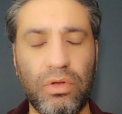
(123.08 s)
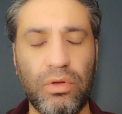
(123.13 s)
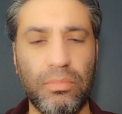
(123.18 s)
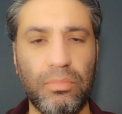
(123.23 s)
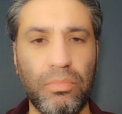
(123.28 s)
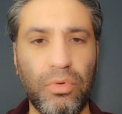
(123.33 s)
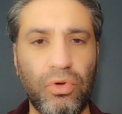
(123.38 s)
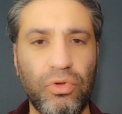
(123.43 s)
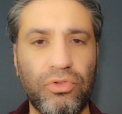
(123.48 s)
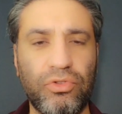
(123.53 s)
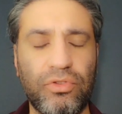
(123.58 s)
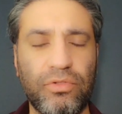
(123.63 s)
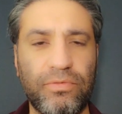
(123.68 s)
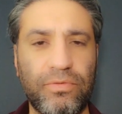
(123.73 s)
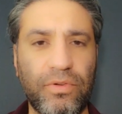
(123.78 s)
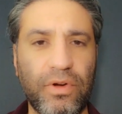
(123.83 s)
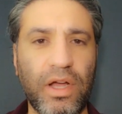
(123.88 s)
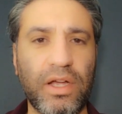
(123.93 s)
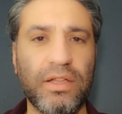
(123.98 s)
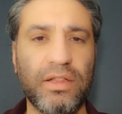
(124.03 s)
most
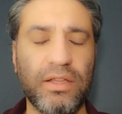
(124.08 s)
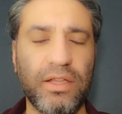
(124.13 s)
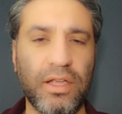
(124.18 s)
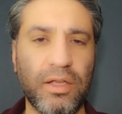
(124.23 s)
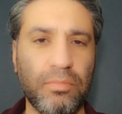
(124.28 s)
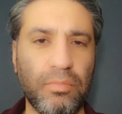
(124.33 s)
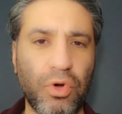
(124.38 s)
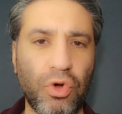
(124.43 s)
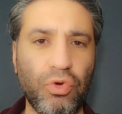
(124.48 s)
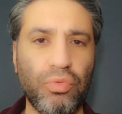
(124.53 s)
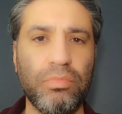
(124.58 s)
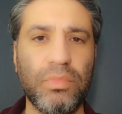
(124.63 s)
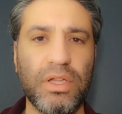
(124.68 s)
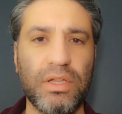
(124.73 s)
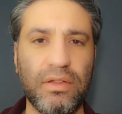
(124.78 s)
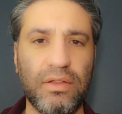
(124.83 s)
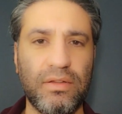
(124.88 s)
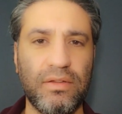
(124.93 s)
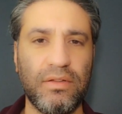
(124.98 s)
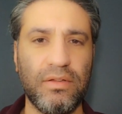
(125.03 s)
frightening
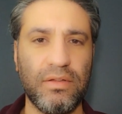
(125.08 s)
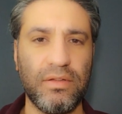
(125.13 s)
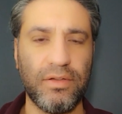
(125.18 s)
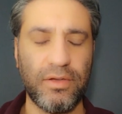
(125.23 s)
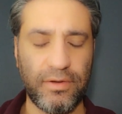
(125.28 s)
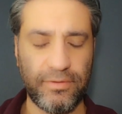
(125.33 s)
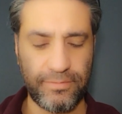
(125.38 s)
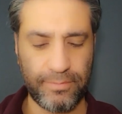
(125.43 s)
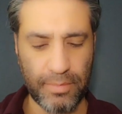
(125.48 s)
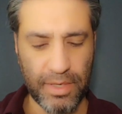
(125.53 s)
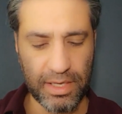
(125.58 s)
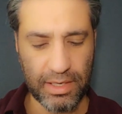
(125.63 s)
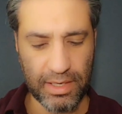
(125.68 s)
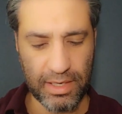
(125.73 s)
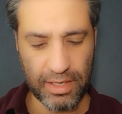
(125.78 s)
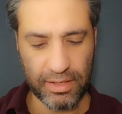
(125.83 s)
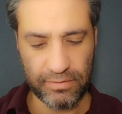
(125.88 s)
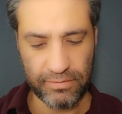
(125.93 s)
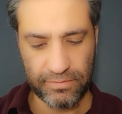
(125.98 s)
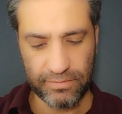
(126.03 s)
moment of my
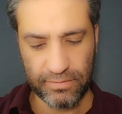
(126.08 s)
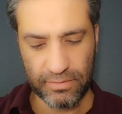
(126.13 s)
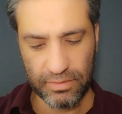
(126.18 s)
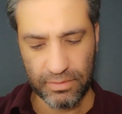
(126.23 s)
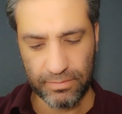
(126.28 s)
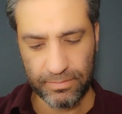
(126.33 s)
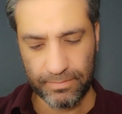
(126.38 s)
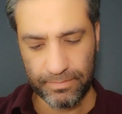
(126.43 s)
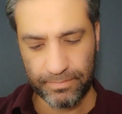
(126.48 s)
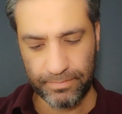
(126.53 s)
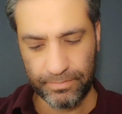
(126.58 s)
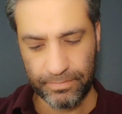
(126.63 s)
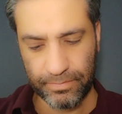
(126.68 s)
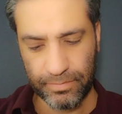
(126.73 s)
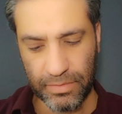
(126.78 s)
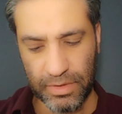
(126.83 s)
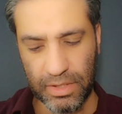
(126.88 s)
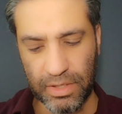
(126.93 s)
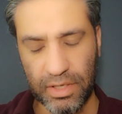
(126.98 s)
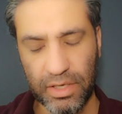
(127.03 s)
life.
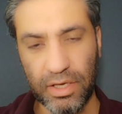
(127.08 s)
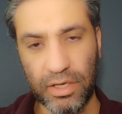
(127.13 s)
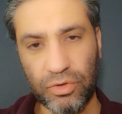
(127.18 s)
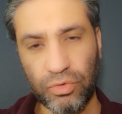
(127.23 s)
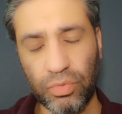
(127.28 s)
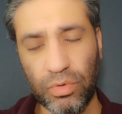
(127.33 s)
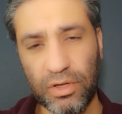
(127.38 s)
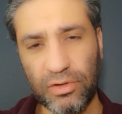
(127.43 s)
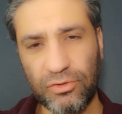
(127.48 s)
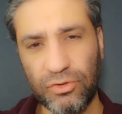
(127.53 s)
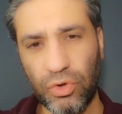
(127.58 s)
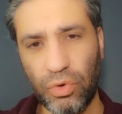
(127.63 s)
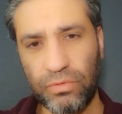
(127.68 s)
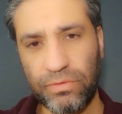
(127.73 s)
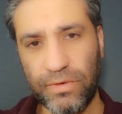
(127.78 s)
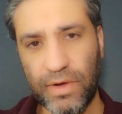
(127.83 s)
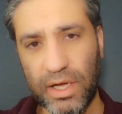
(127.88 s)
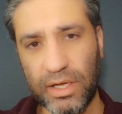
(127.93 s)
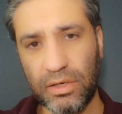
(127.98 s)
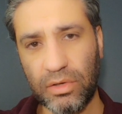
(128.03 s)
It was so
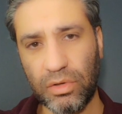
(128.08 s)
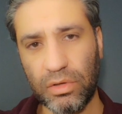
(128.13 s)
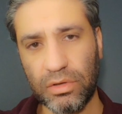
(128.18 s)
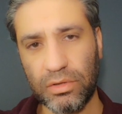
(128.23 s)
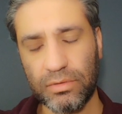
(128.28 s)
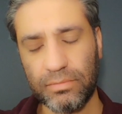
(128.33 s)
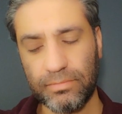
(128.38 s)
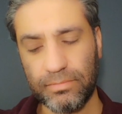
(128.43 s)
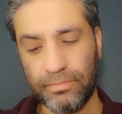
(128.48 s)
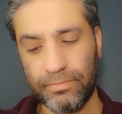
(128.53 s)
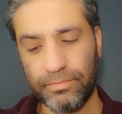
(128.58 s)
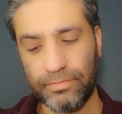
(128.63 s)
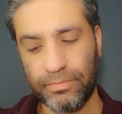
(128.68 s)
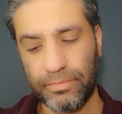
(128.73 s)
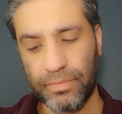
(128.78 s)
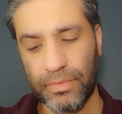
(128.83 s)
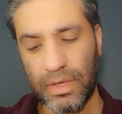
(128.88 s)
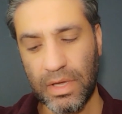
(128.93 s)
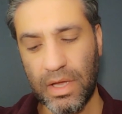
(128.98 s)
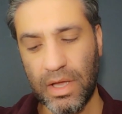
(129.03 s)
final.
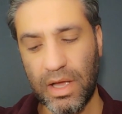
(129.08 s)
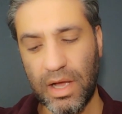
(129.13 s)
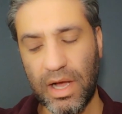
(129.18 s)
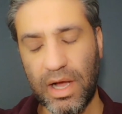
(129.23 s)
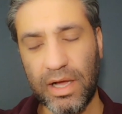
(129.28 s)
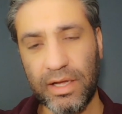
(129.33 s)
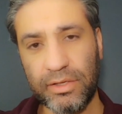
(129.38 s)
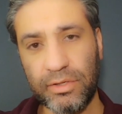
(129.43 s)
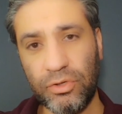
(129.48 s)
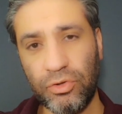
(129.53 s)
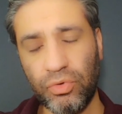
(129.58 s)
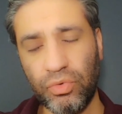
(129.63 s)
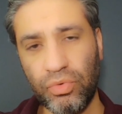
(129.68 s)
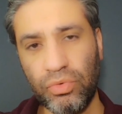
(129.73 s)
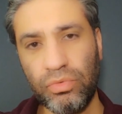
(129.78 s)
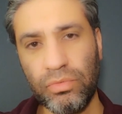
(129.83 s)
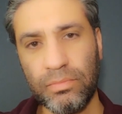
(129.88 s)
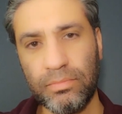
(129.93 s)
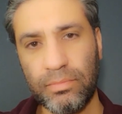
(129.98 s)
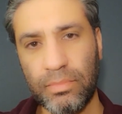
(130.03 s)
I
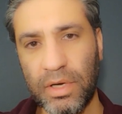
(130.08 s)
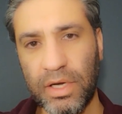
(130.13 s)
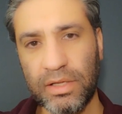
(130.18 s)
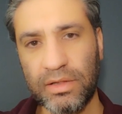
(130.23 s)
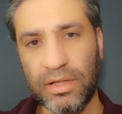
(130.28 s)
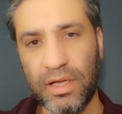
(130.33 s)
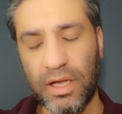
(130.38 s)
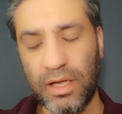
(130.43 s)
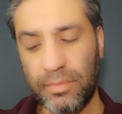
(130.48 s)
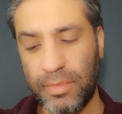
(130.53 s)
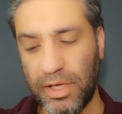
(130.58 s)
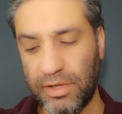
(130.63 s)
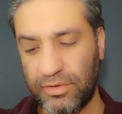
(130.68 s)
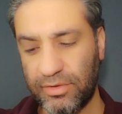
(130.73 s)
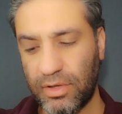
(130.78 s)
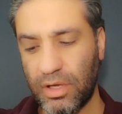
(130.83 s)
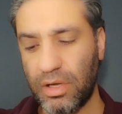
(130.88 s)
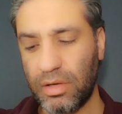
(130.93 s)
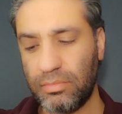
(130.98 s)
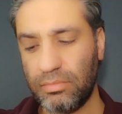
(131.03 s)
knew my time has
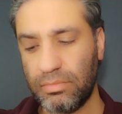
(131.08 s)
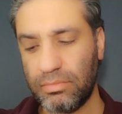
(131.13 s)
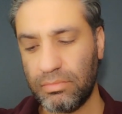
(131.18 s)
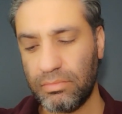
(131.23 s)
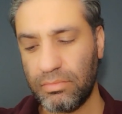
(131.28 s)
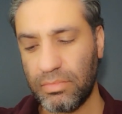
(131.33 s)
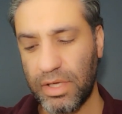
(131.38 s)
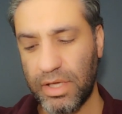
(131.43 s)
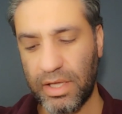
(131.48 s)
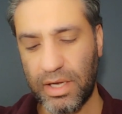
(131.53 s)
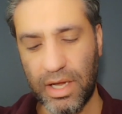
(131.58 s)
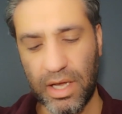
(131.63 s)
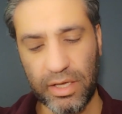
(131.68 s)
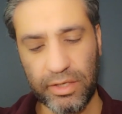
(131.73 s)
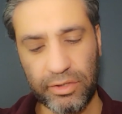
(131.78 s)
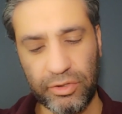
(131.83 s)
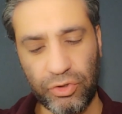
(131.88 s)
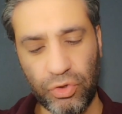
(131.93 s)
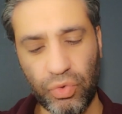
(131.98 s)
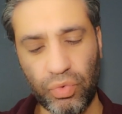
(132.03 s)
come, and I
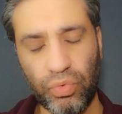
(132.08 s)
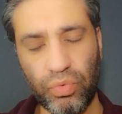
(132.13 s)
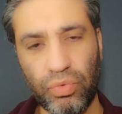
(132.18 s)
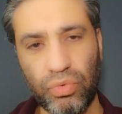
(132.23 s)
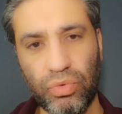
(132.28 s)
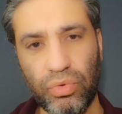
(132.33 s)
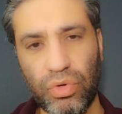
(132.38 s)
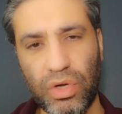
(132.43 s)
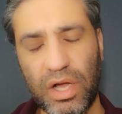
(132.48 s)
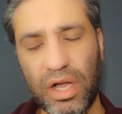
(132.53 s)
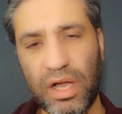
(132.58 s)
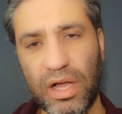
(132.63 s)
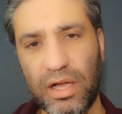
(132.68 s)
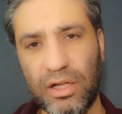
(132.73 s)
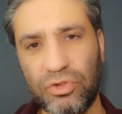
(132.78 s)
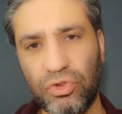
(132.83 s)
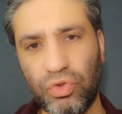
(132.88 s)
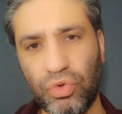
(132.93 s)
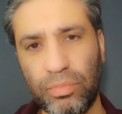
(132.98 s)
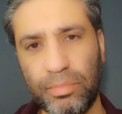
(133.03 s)
knew I
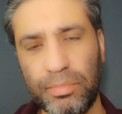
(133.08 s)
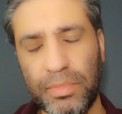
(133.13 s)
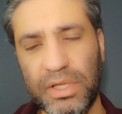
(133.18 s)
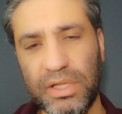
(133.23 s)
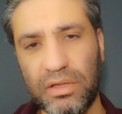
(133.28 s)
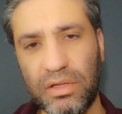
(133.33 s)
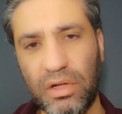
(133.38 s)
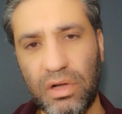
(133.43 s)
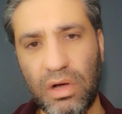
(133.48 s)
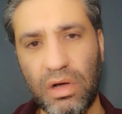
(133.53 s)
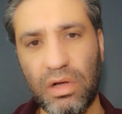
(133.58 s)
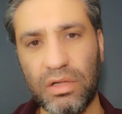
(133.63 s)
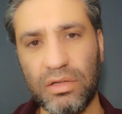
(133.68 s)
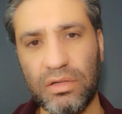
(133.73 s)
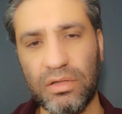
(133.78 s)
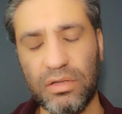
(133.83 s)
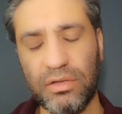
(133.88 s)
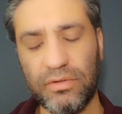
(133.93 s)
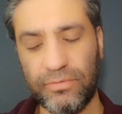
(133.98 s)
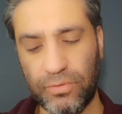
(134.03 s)
had to meet
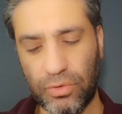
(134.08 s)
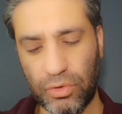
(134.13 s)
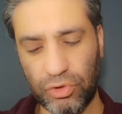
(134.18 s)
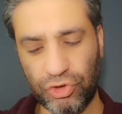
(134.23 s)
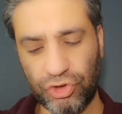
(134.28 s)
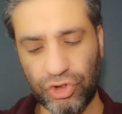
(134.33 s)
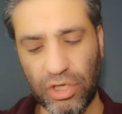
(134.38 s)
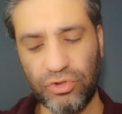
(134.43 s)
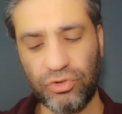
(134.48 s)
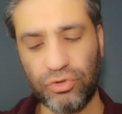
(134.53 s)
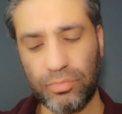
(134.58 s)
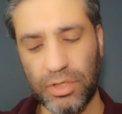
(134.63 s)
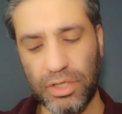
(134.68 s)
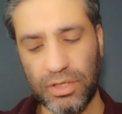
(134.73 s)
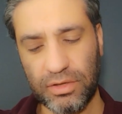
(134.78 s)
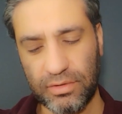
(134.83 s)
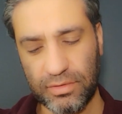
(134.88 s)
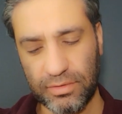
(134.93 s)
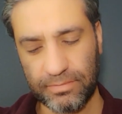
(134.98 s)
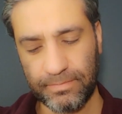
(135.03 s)
God for
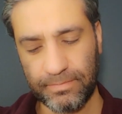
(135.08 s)
judgment.